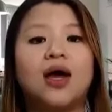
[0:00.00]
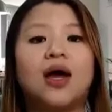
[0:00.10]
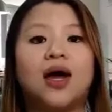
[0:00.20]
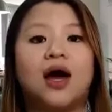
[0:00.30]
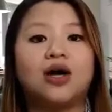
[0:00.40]

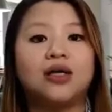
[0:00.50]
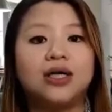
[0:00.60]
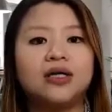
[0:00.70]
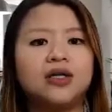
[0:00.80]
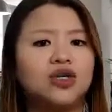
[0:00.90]

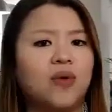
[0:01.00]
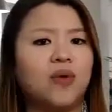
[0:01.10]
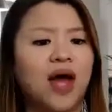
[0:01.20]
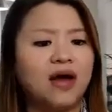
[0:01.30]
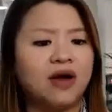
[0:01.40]
Arlene, you
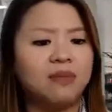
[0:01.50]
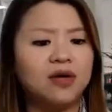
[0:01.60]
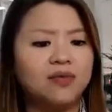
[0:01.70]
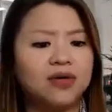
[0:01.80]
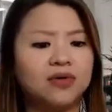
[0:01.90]
have how
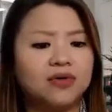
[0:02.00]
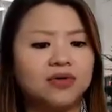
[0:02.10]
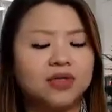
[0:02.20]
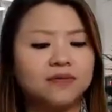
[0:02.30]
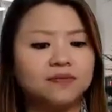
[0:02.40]
many rentals?